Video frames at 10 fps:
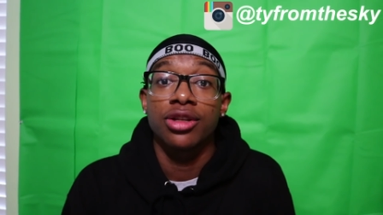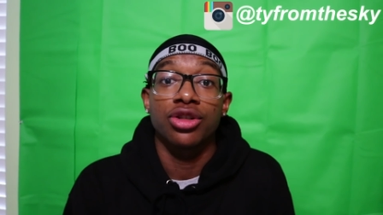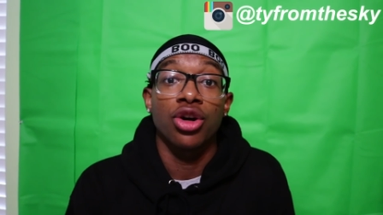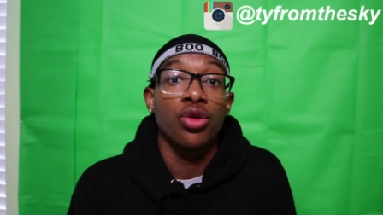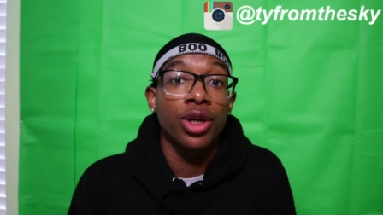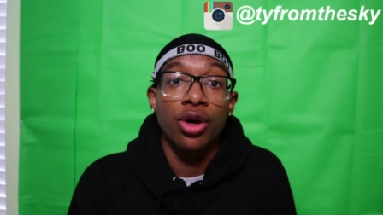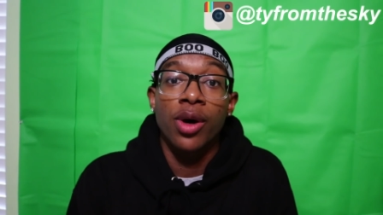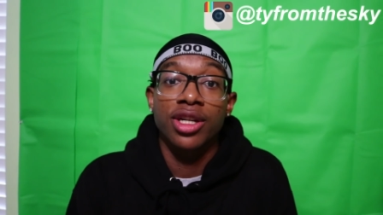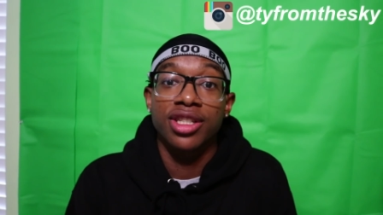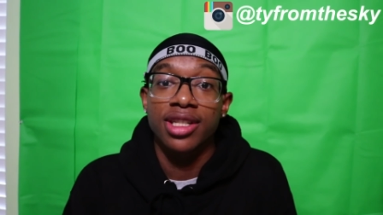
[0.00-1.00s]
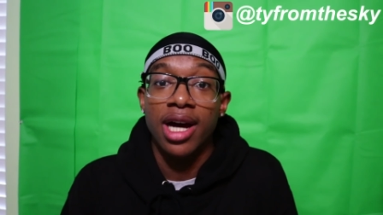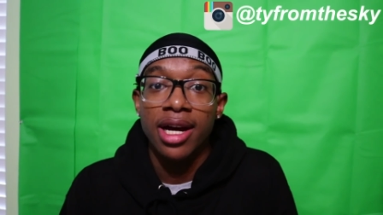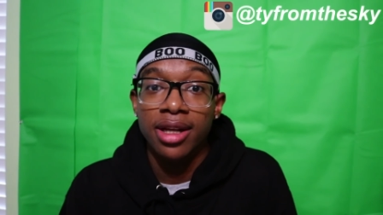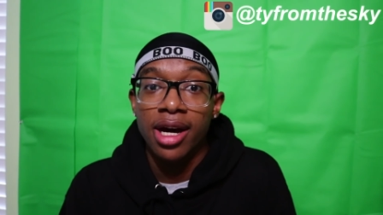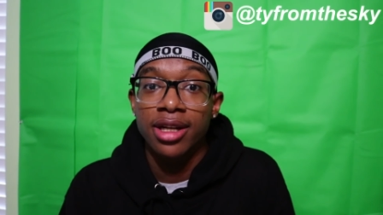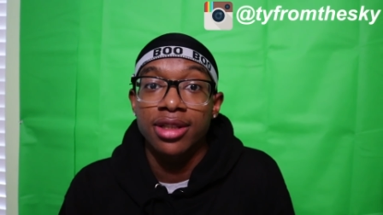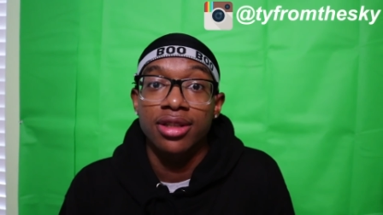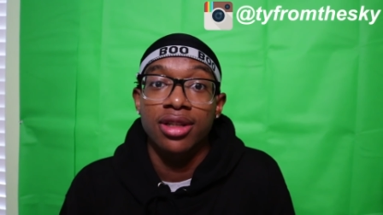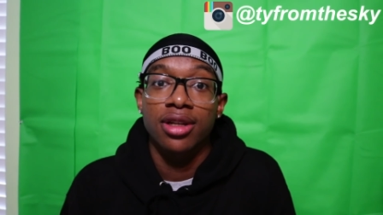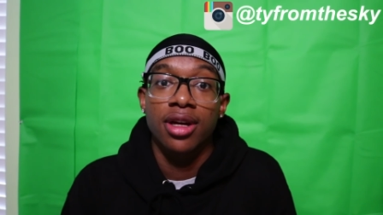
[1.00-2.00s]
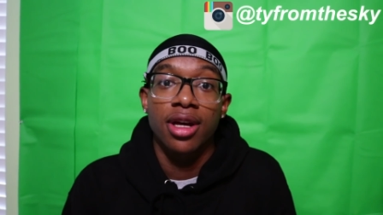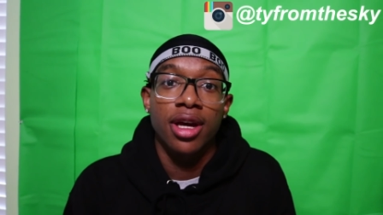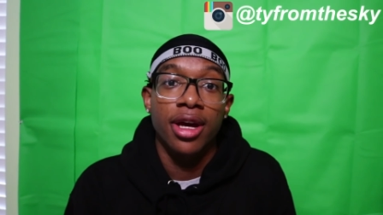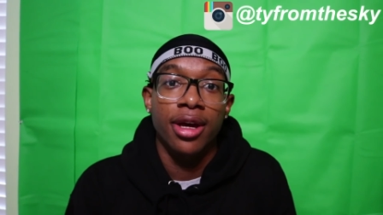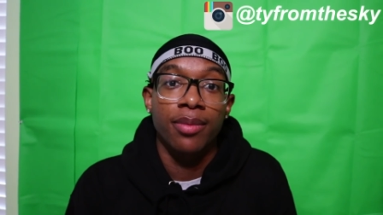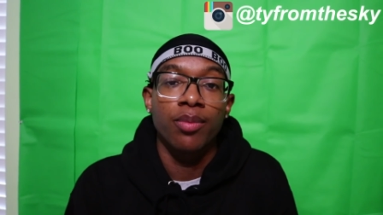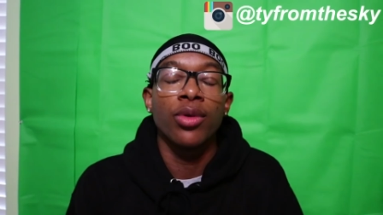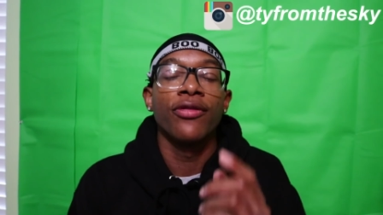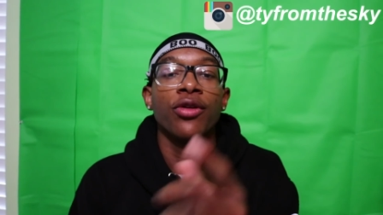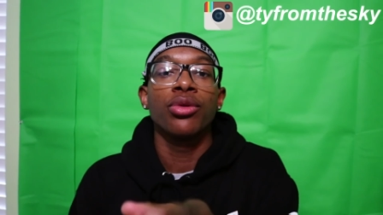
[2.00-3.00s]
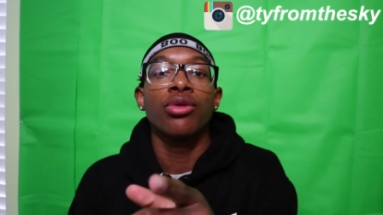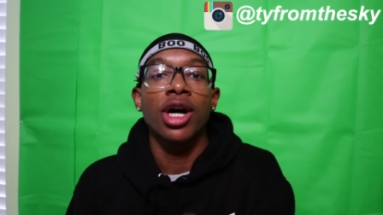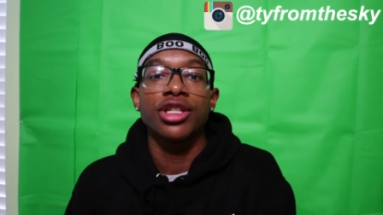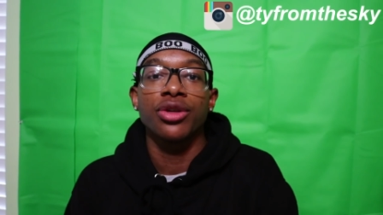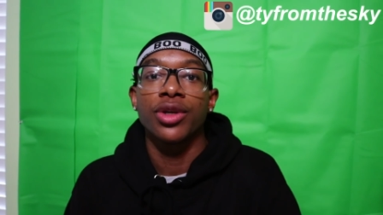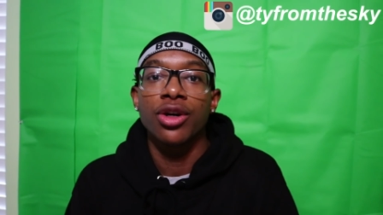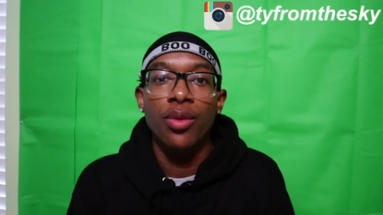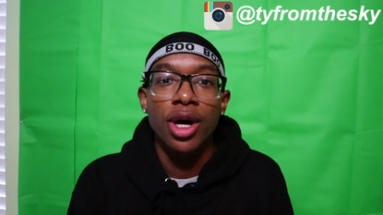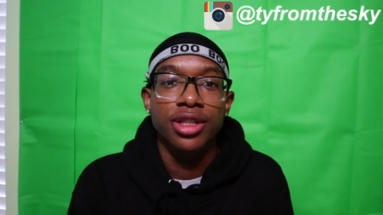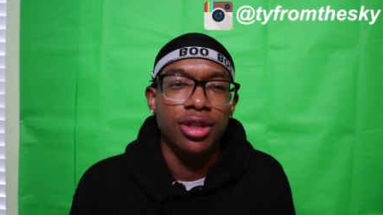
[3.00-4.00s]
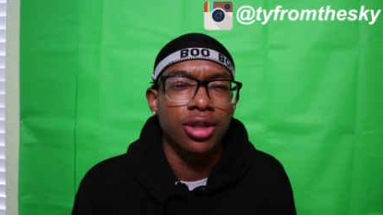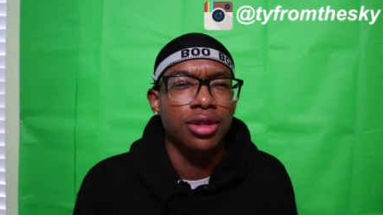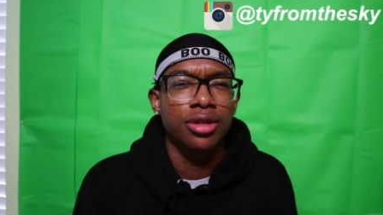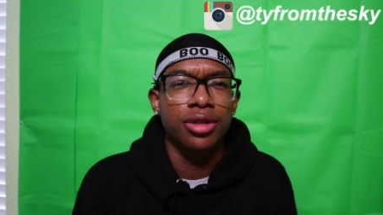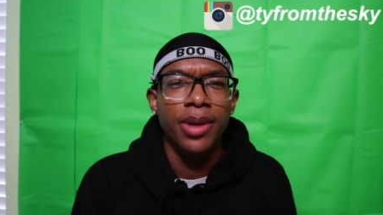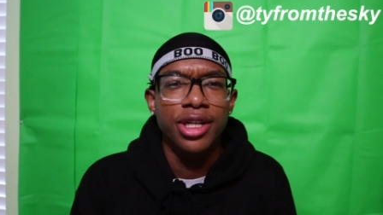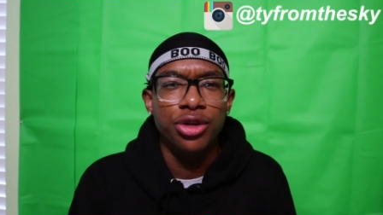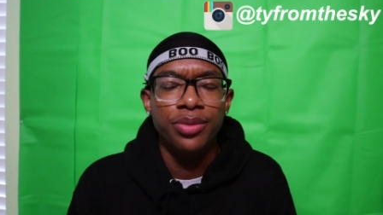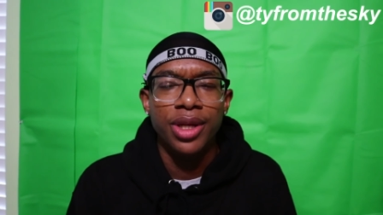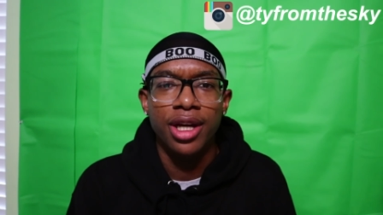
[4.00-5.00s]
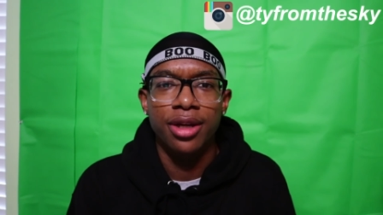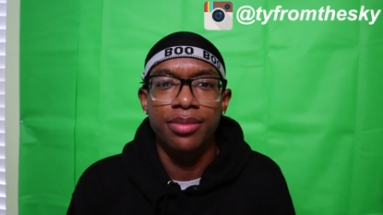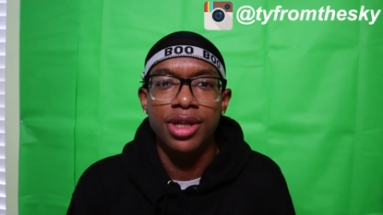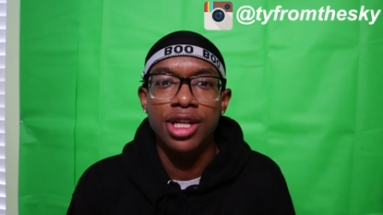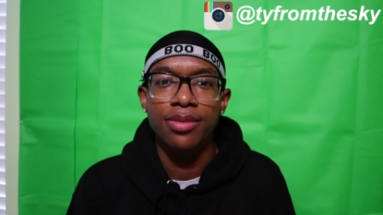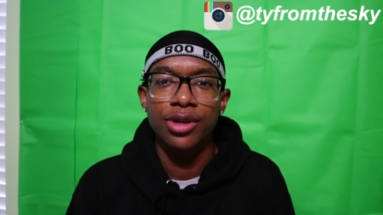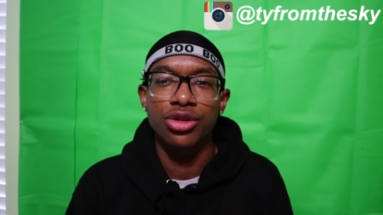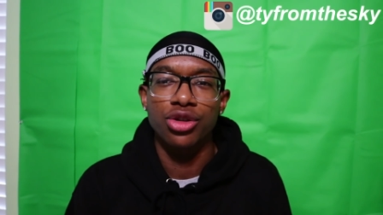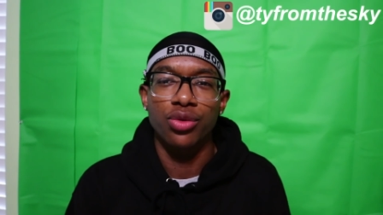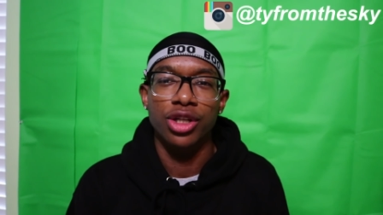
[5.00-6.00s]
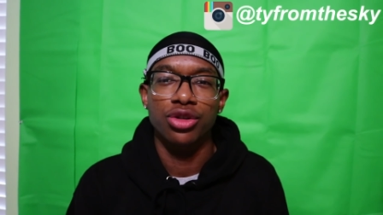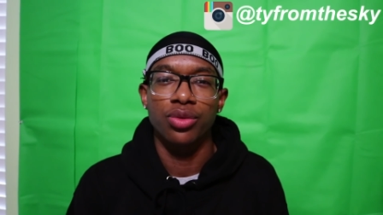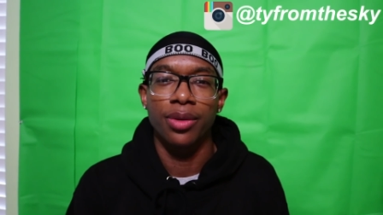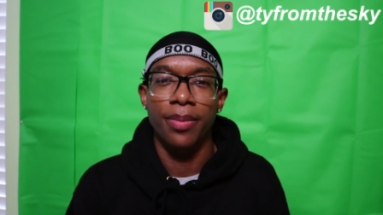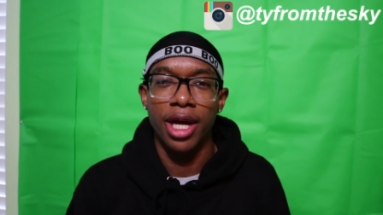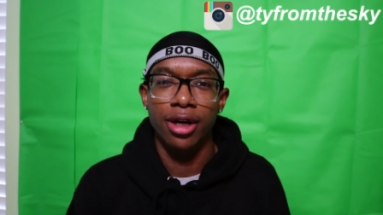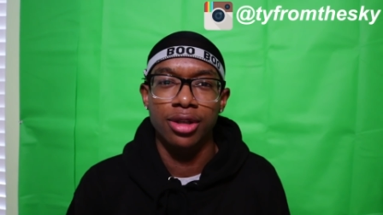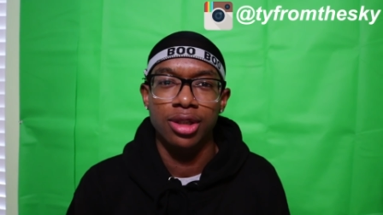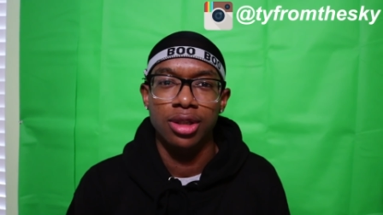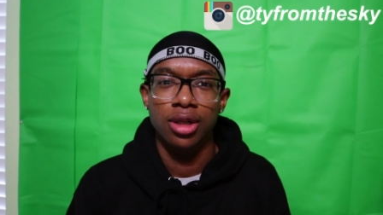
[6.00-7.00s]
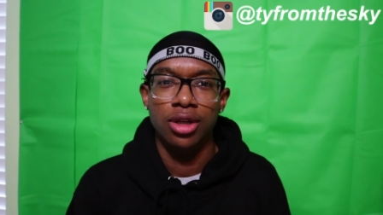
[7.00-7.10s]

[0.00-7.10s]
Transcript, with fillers: So we gonna watch these highlights, and before we watch it, we gonna watch. Uh, somebody told me that Khabib, he used to wrestle with bears